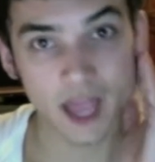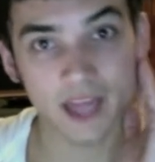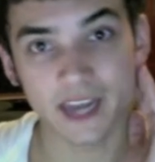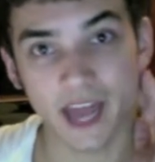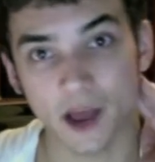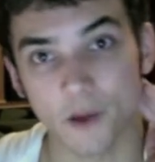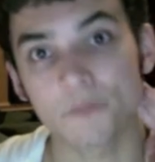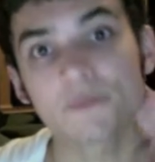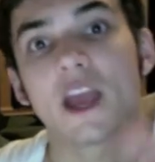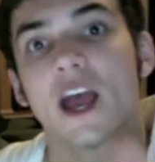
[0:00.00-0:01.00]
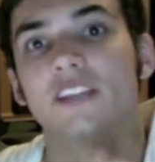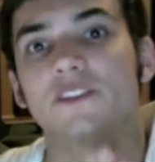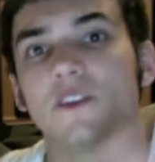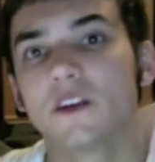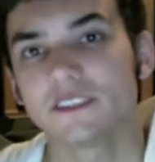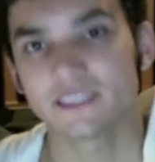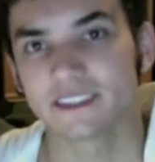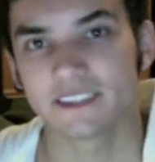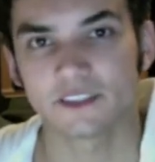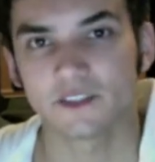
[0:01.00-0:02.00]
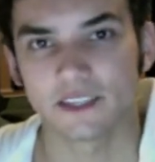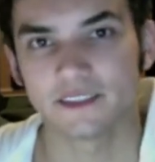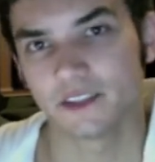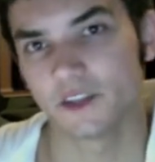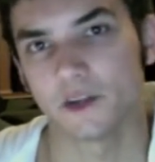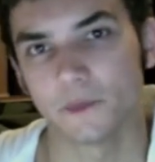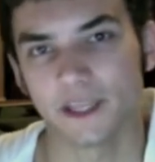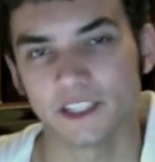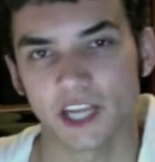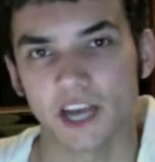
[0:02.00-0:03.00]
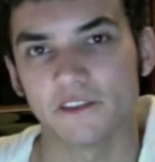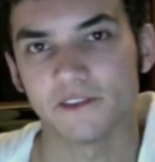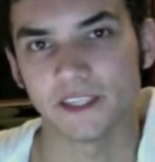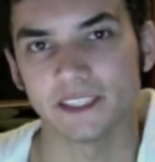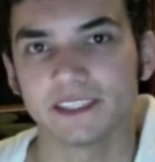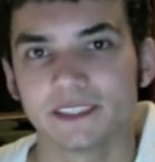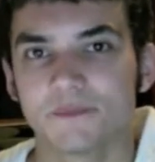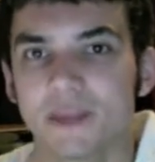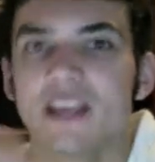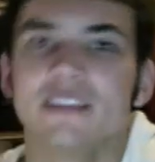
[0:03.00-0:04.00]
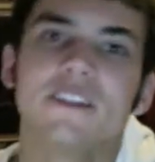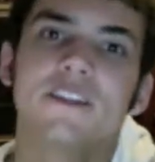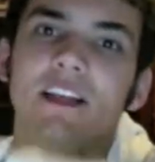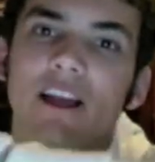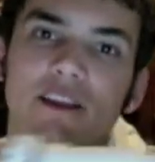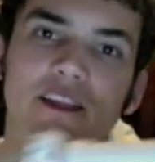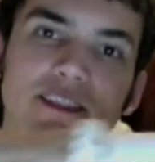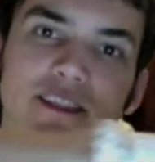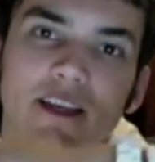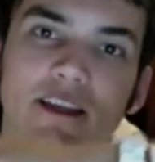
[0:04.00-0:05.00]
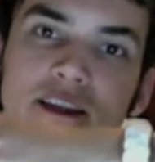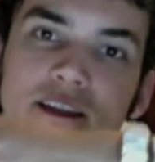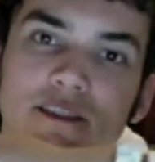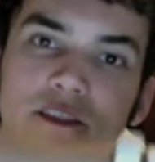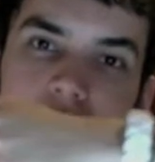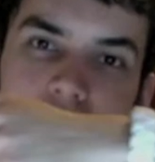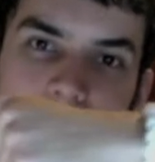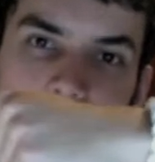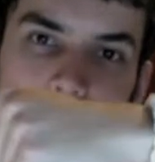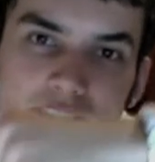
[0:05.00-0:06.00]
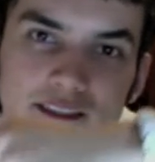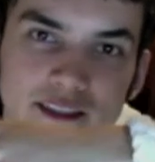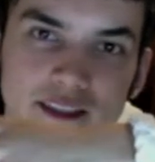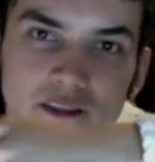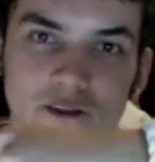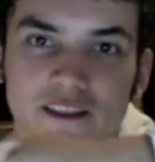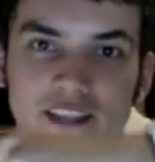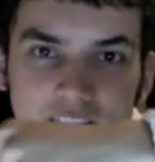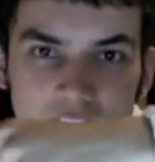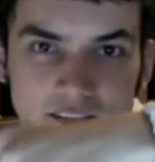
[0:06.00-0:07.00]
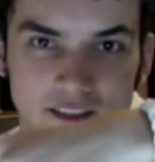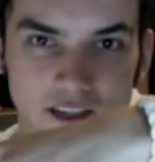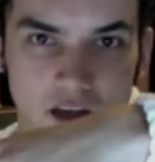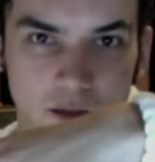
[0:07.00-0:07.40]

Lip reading: Now, as far as accessorizing your beach outfit, something like this, a surfer's bracelet or sailor's knot